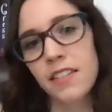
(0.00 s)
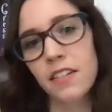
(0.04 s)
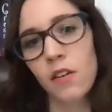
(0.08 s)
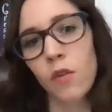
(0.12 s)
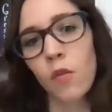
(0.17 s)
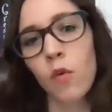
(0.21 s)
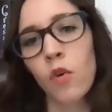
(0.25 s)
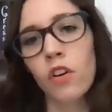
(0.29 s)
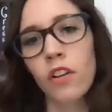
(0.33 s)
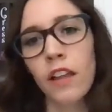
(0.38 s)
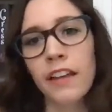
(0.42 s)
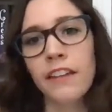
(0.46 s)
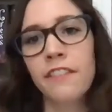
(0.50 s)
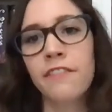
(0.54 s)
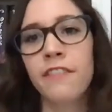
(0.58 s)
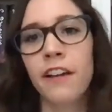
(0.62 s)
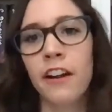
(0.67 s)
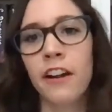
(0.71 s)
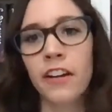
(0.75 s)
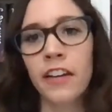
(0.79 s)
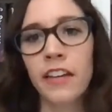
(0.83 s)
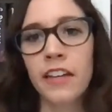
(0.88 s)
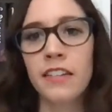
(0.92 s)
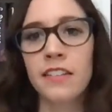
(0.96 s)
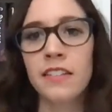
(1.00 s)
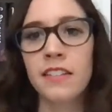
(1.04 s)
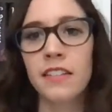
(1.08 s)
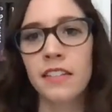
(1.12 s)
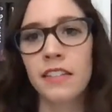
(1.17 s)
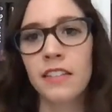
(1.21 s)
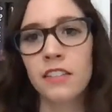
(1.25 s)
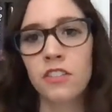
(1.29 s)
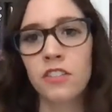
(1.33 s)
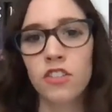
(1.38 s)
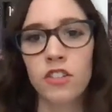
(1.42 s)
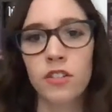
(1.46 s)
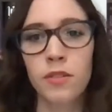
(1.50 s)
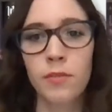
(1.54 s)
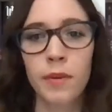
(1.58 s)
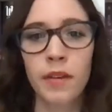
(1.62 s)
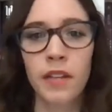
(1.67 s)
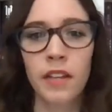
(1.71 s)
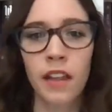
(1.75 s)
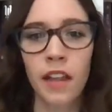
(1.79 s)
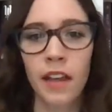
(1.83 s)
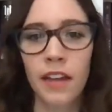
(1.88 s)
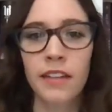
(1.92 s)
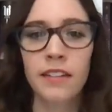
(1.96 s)
or like very easily just to be
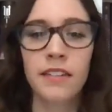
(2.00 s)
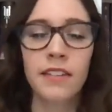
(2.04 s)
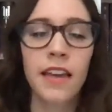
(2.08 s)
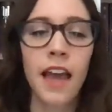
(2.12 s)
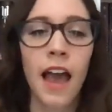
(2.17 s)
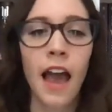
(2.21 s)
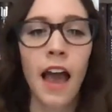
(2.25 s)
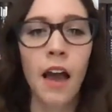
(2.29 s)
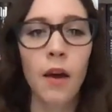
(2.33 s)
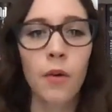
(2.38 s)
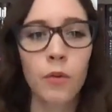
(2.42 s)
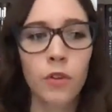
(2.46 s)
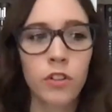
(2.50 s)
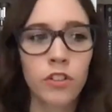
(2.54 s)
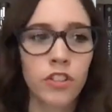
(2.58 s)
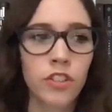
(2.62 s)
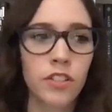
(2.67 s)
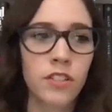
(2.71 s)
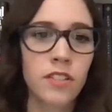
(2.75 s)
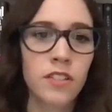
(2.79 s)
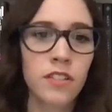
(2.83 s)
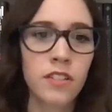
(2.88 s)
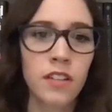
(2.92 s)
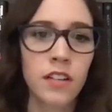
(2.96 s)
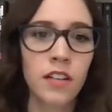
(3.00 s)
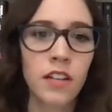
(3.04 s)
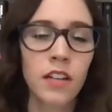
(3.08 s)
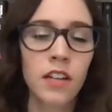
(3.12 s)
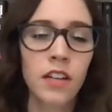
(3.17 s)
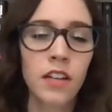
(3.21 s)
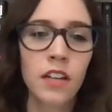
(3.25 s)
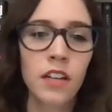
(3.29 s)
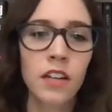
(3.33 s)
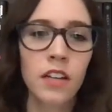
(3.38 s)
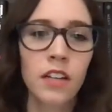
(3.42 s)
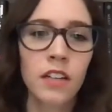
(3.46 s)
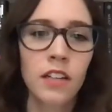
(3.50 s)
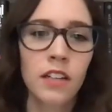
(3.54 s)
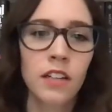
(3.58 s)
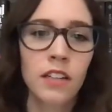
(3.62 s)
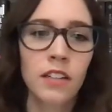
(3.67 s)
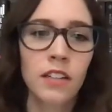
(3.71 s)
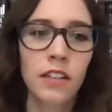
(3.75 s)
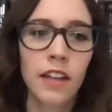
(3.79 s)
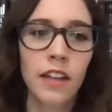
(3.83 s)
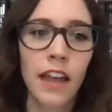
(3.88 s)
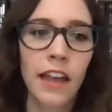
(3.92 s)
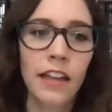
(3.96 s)
like, yeah, we're just
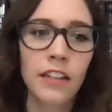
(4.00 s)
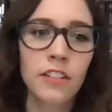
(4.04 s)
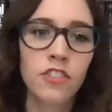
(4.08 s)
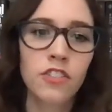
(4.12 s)
it's